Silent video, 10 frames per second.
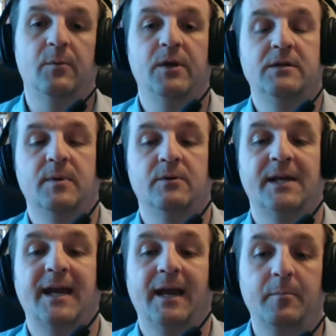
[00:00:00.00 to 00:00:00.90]
and we need to build
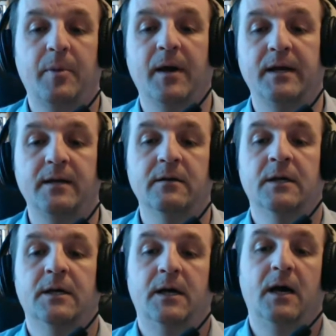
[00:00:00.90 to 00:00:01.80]
a campaign
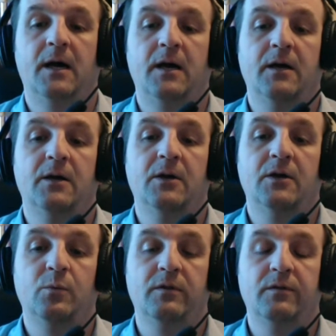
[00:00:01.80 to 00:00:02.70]

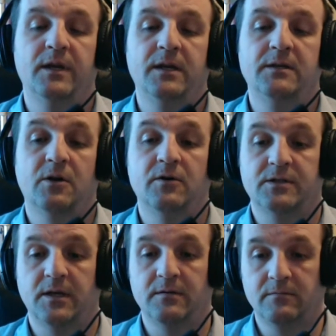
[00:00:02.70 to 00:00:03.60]
with the
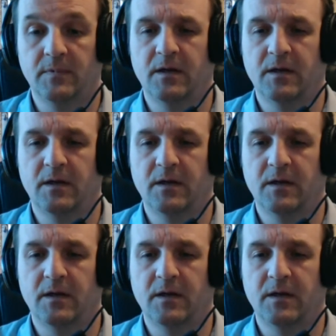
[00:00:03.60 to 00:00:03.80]
targeting.